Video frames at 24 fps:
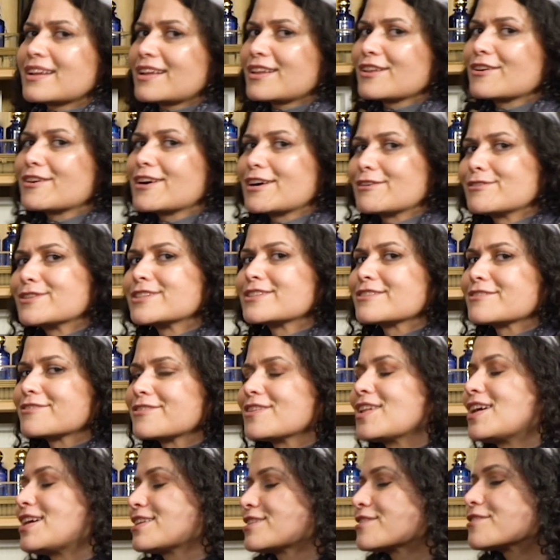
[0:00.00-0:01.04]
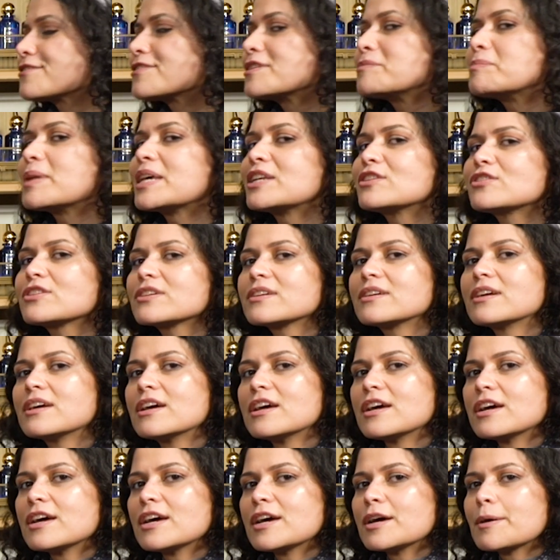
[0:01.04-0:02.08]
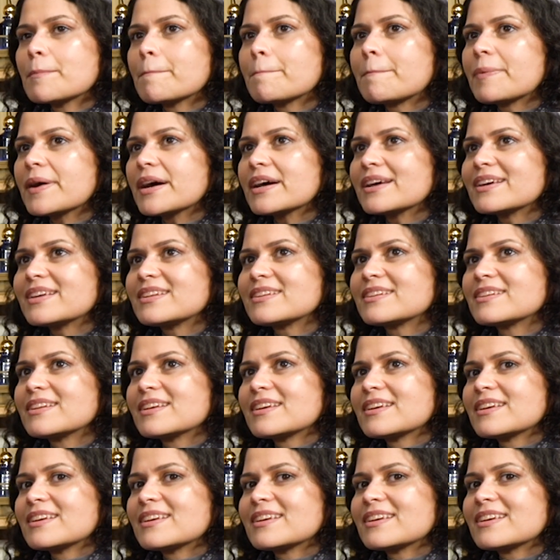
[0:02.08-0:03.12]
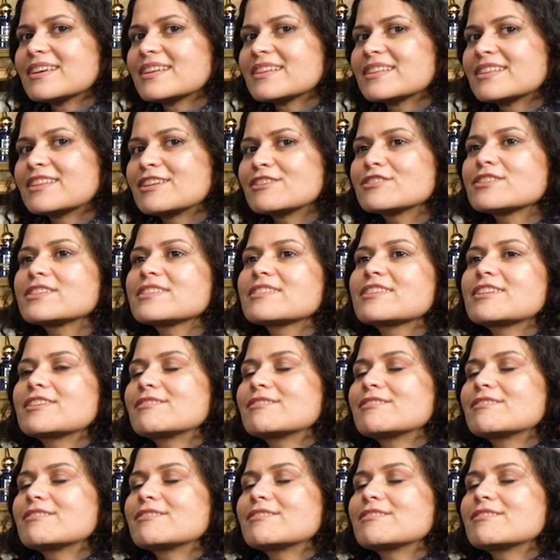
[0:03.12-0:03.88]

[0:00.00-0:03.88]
Hello, I was a philosophy major. But there's